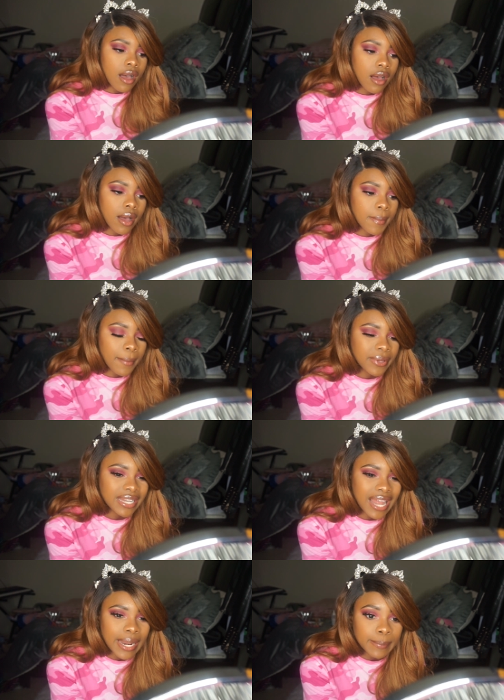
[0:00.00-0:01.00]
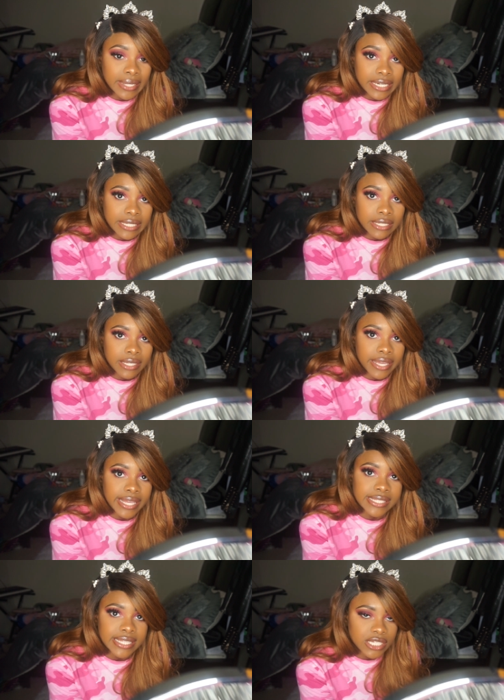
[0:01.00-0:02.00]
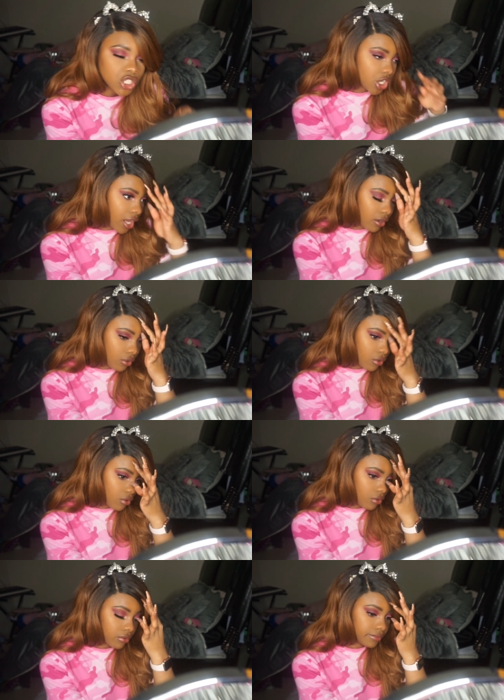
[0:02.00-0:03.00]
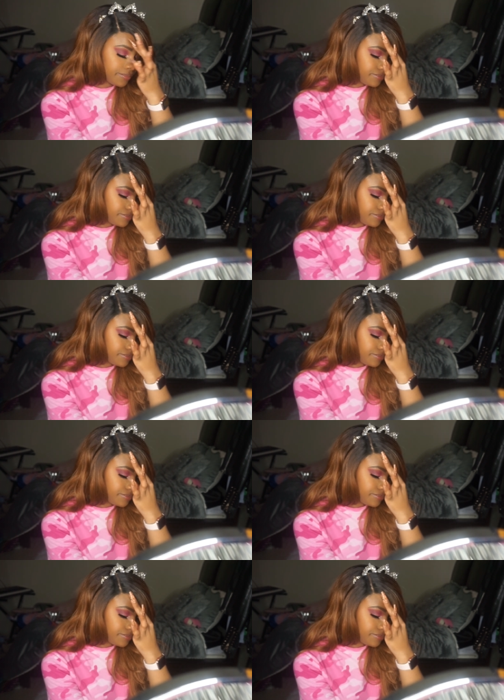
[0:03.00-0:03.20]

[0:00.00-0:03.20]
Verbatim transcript: Um, I put a lot of money into this channel.